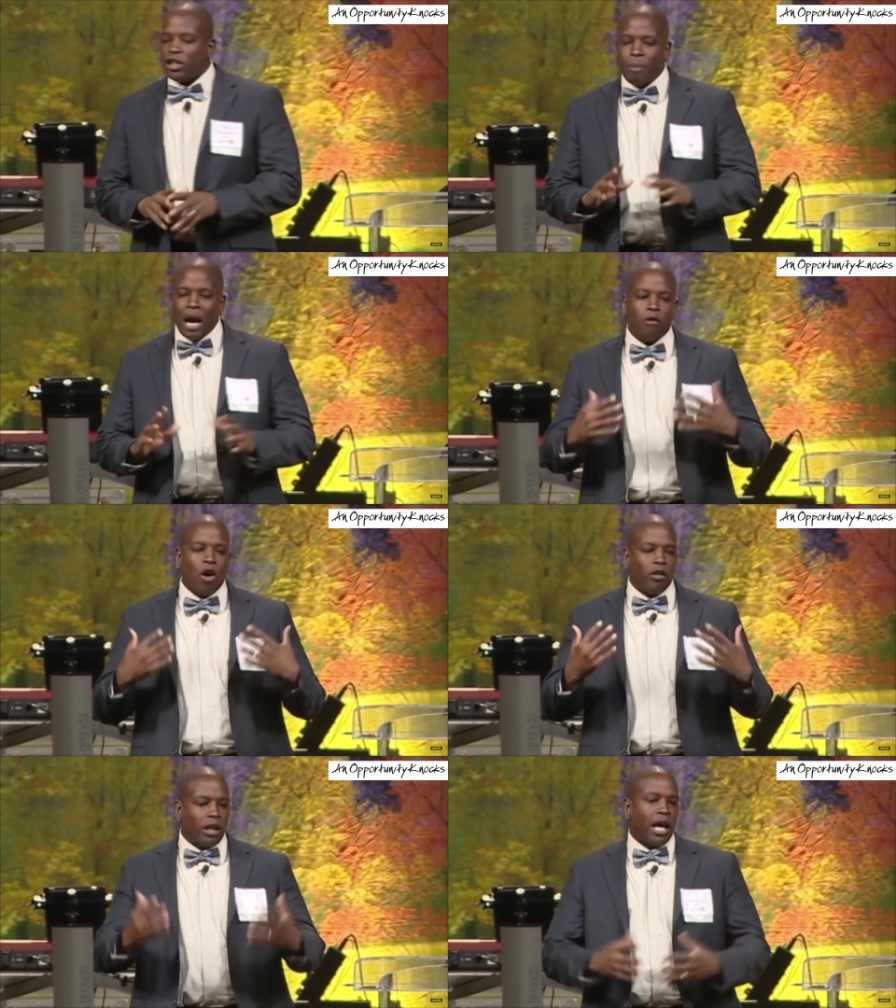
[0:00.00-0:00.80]
In spite of
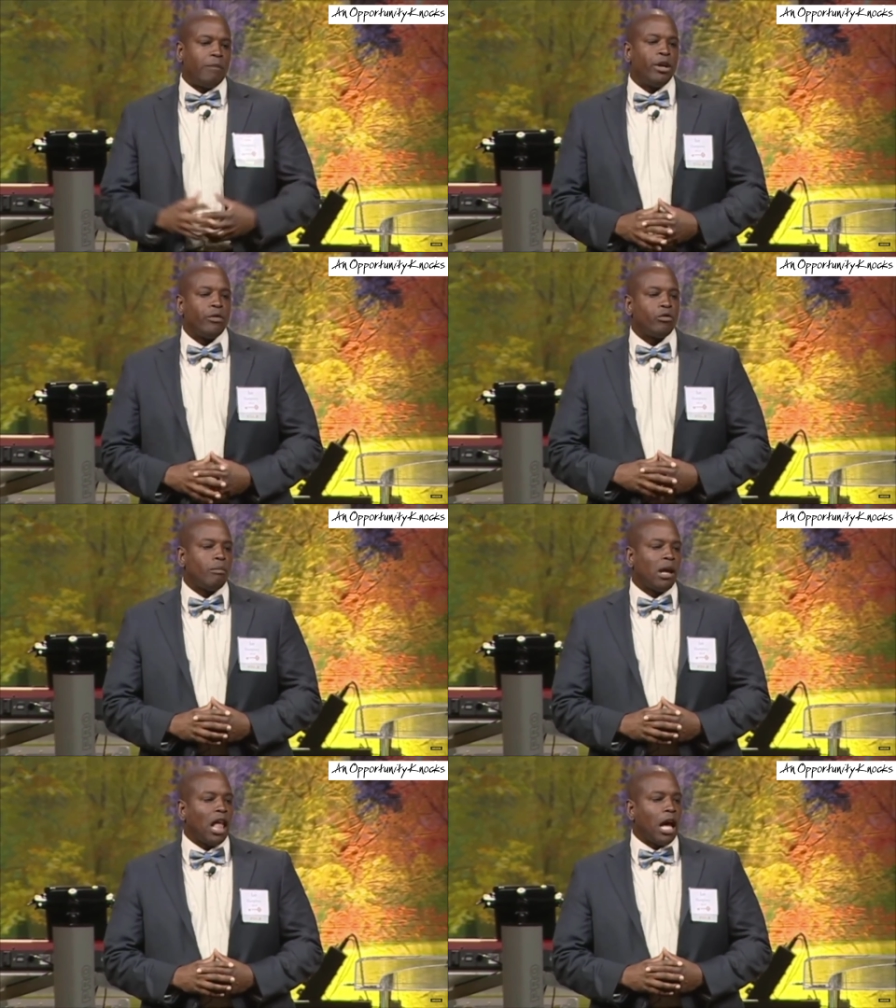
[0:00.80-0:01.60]
all that I had been through
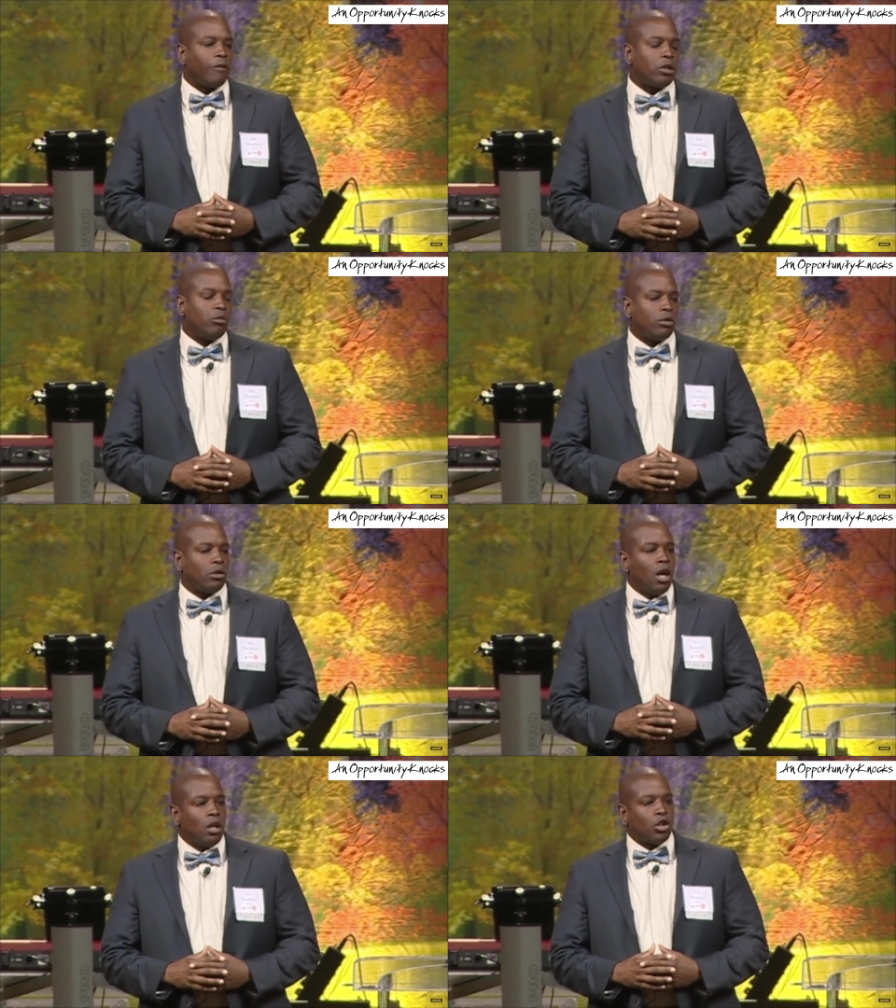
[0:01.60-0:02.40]
in my life, she
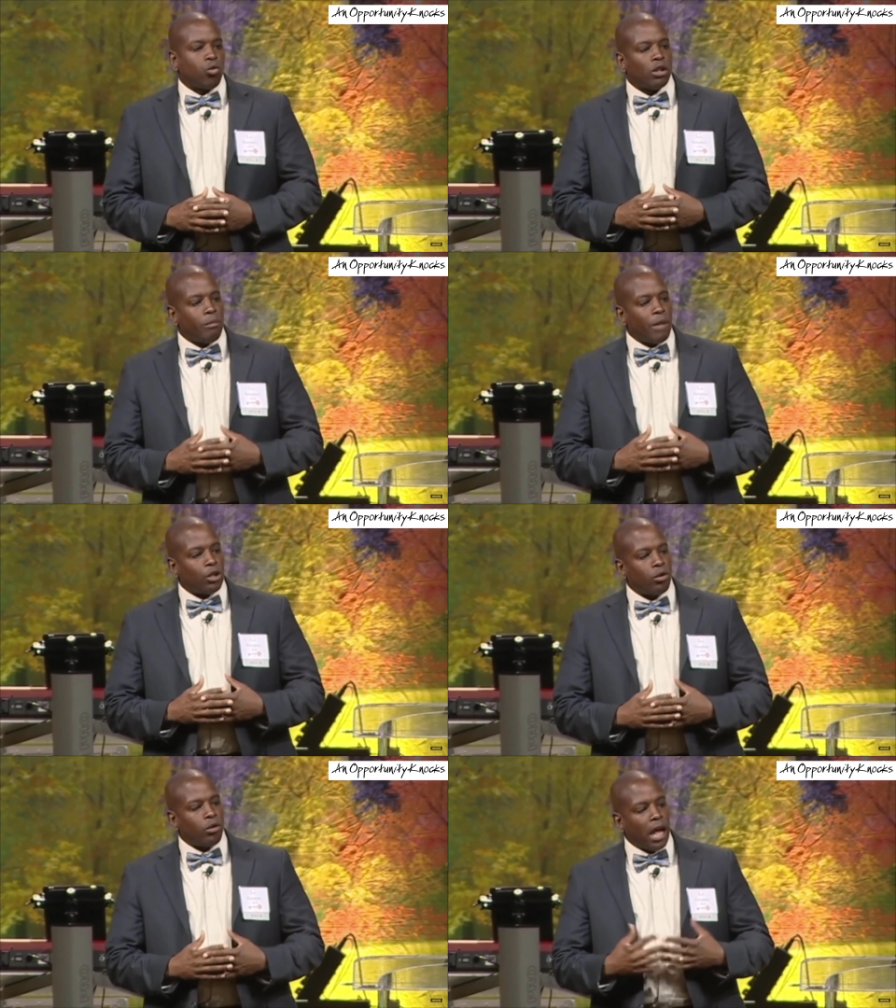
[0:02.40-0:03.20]
just wanted to make
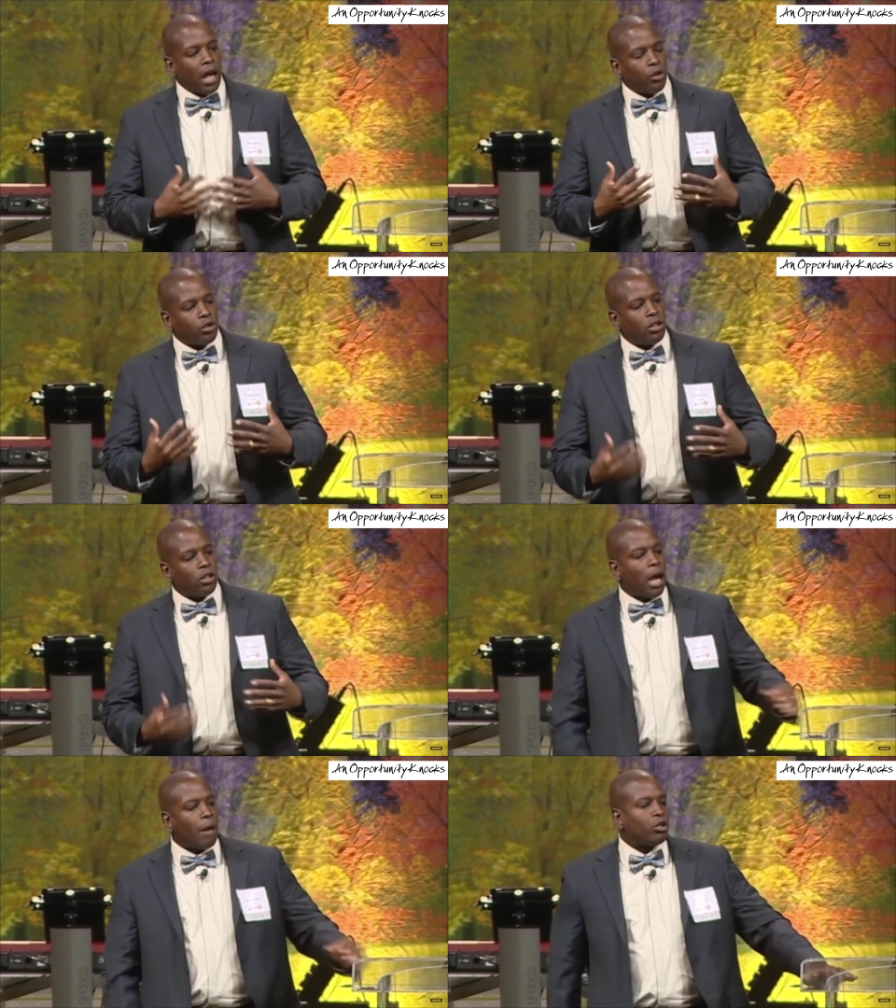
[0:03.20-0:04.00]
sure that I
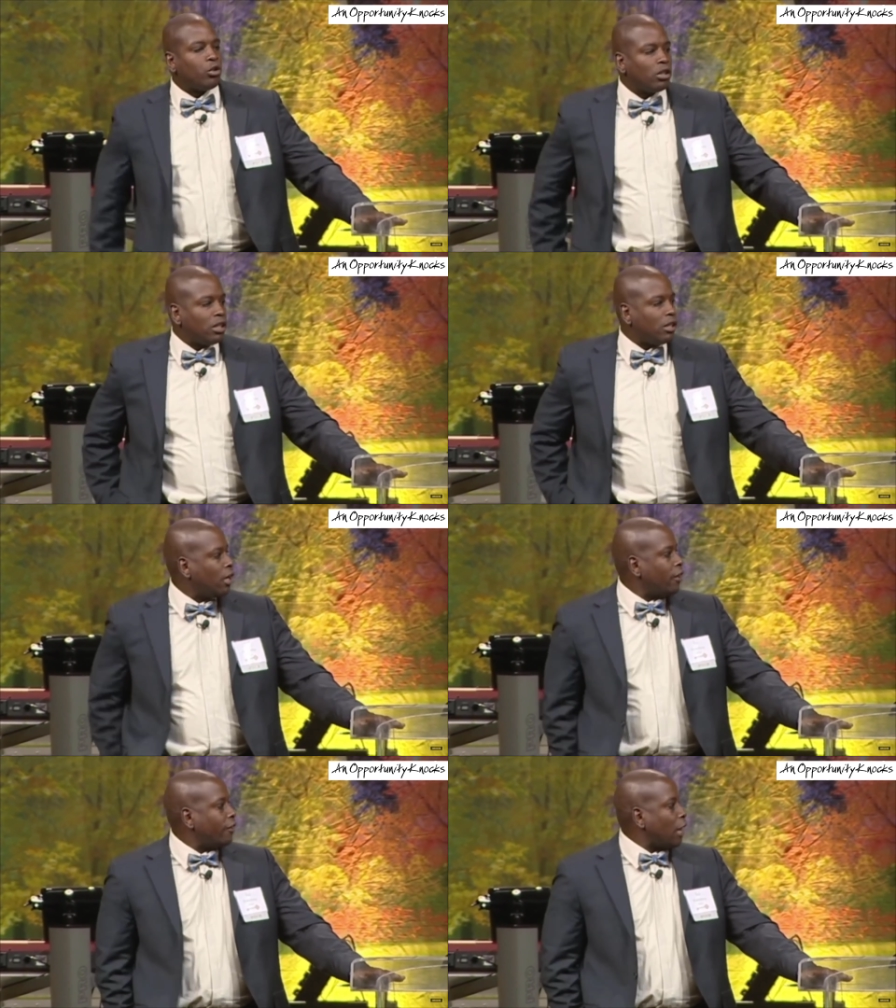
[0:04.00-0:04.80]
understood the opportunity
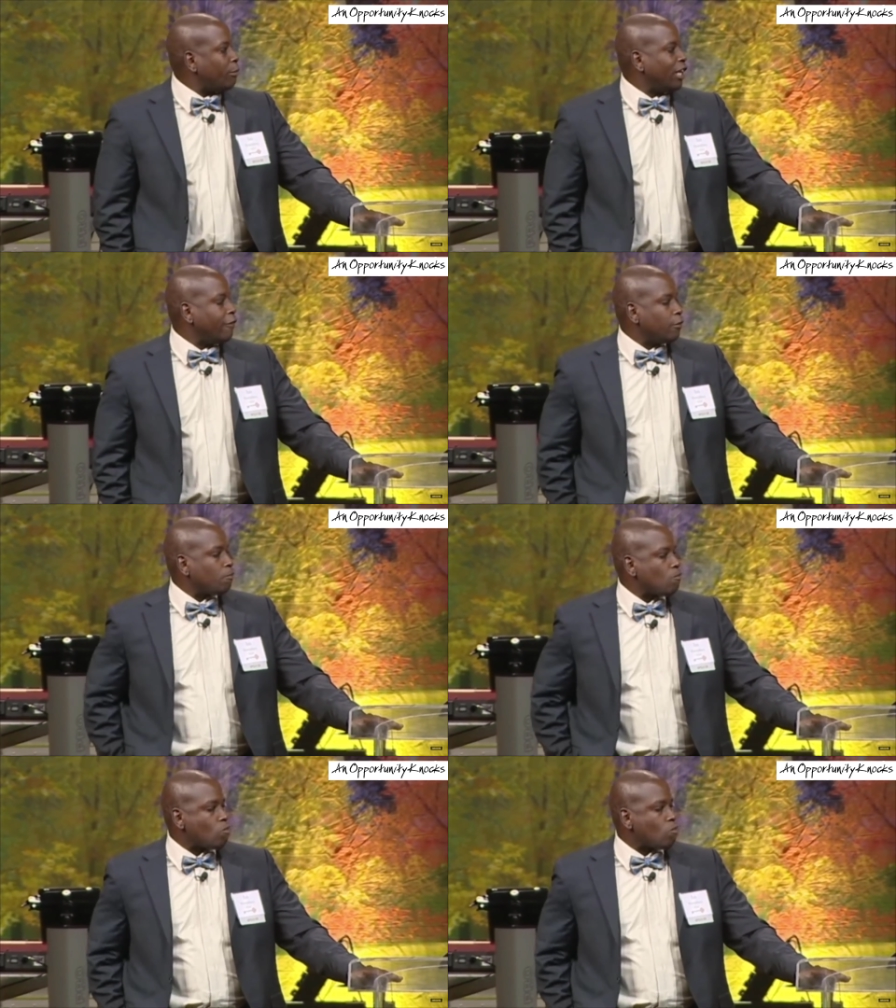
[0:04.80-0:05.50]
that I've been given.